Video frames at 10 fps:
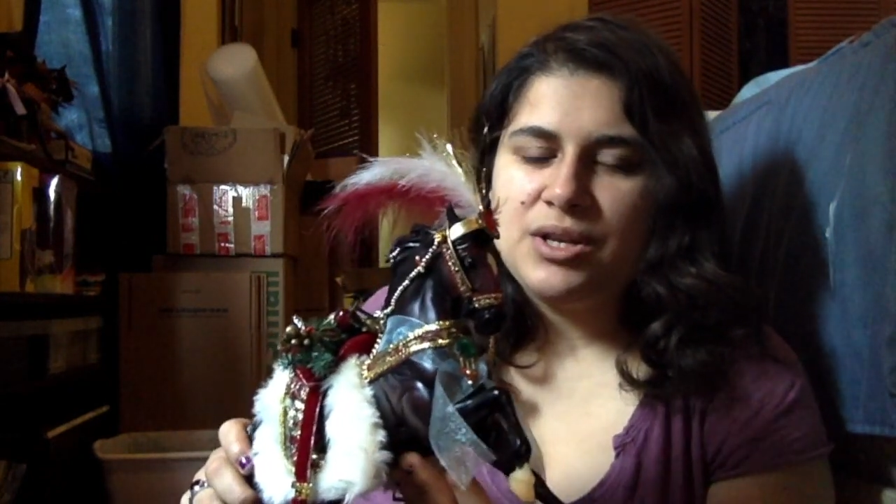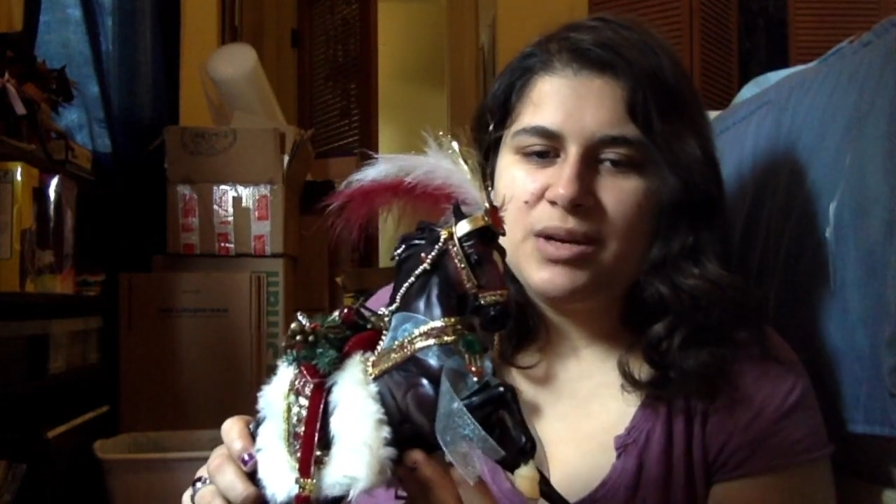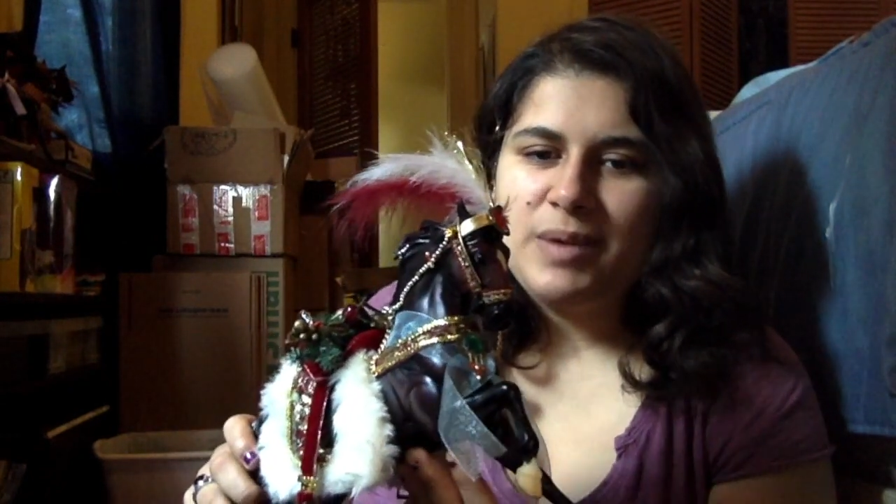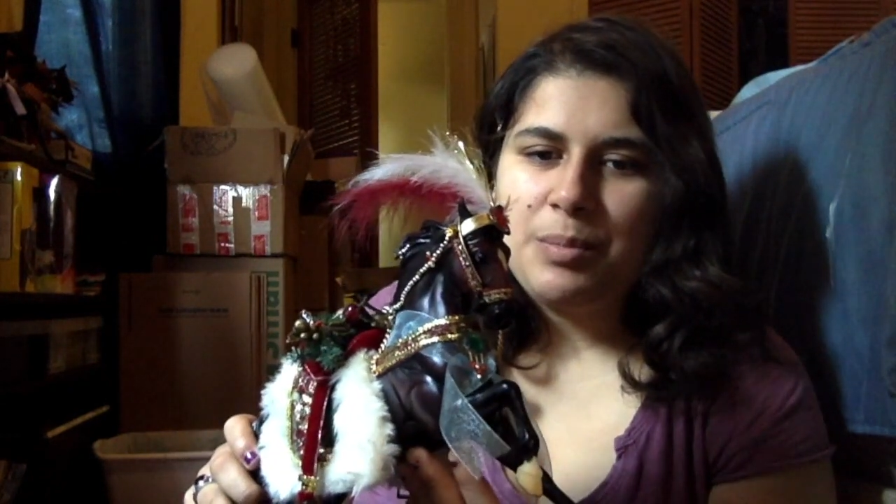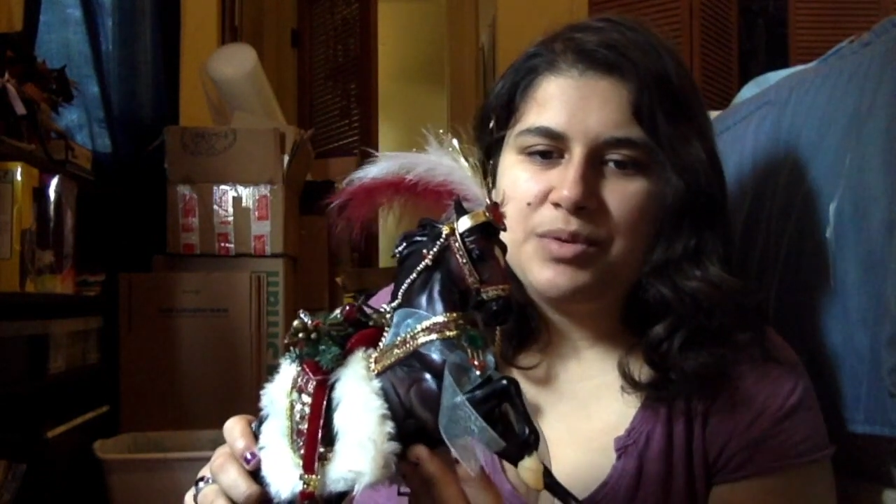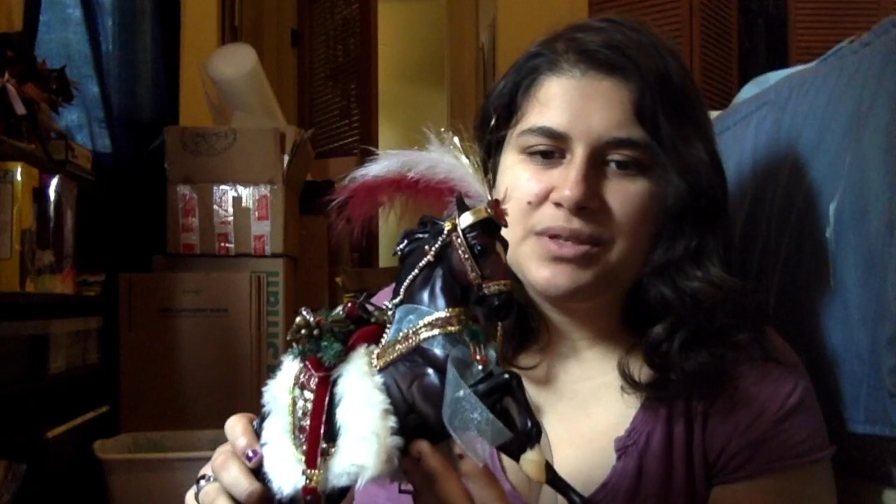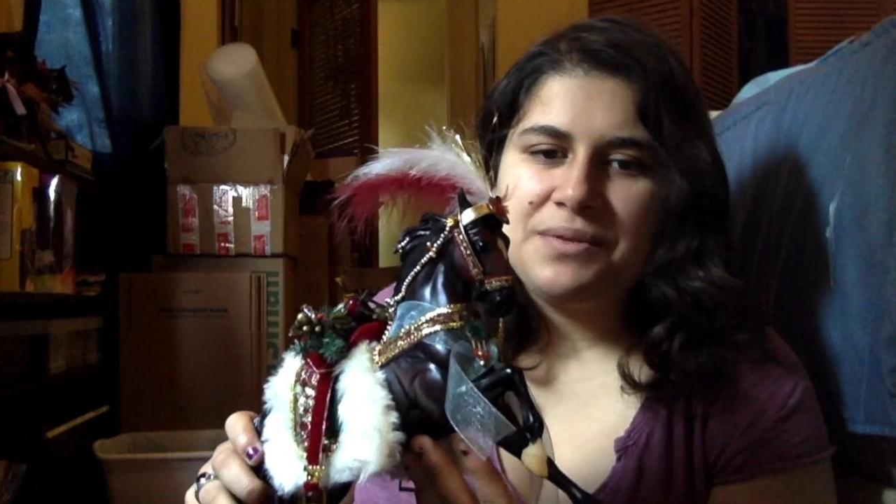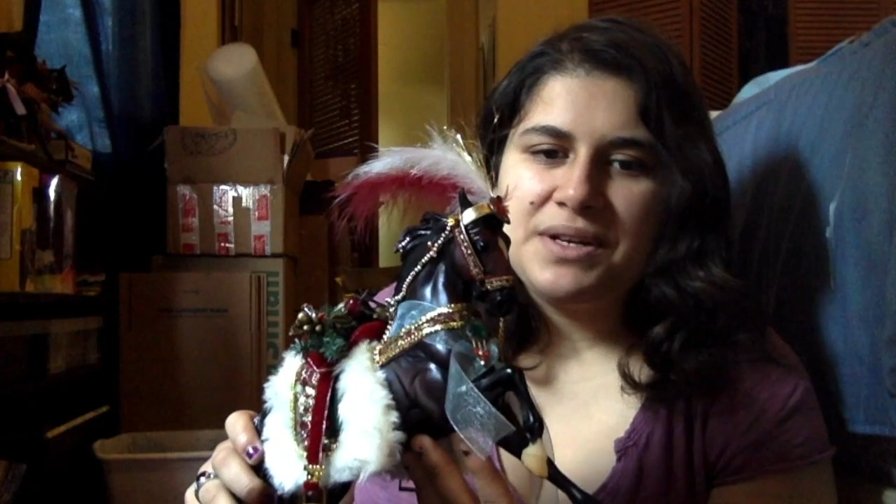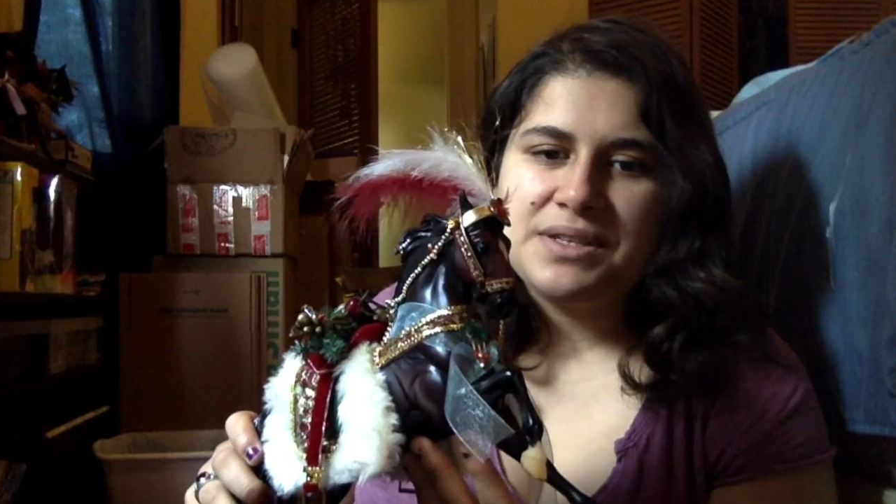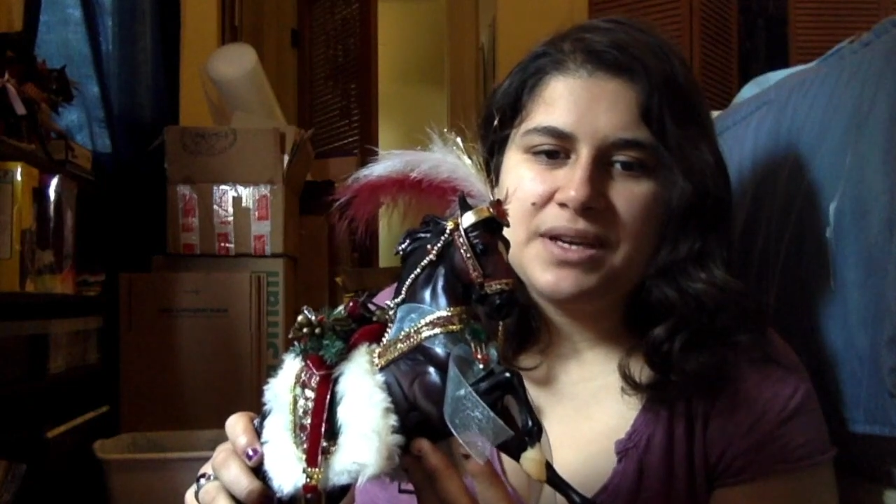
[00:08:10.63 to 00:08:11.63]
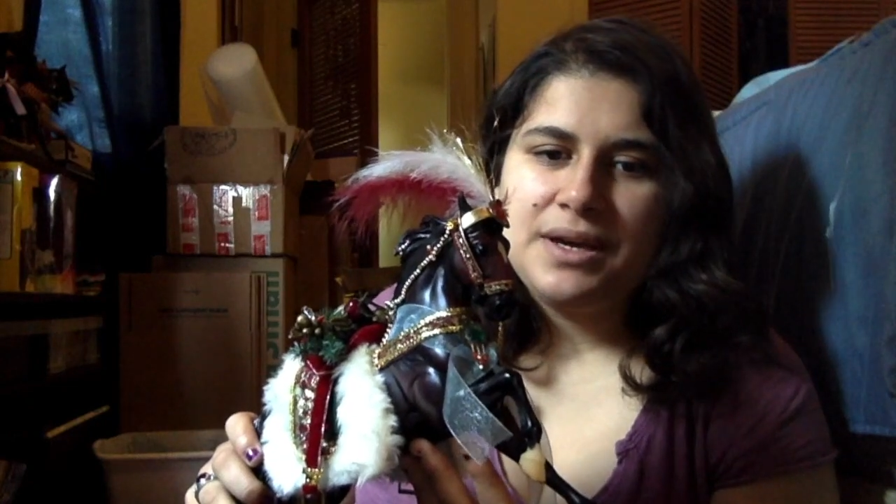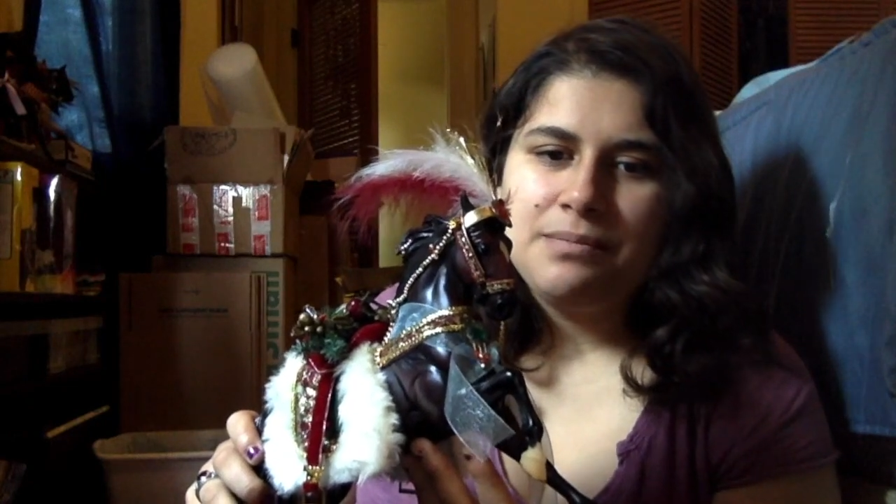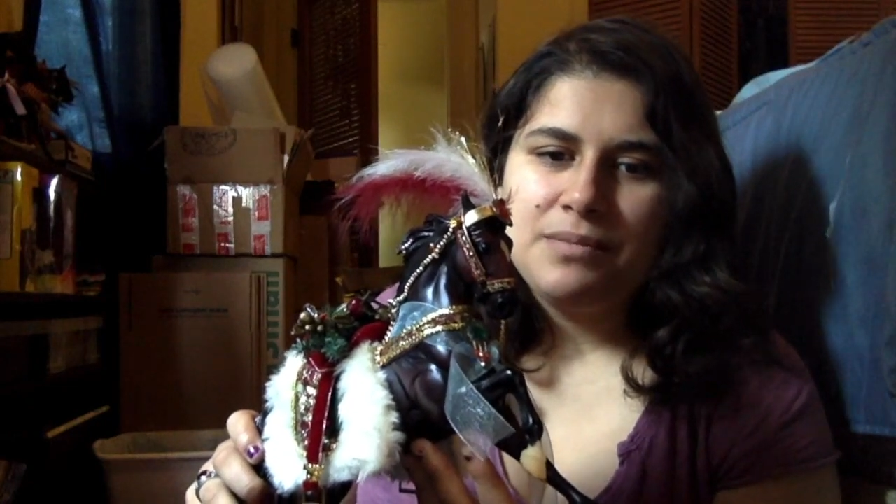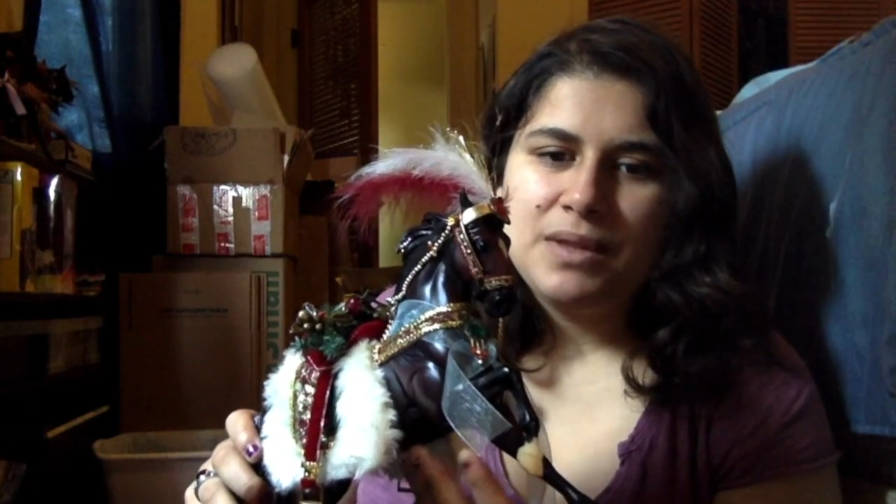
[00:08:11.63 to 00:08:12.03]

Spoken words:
there are people selling this guy,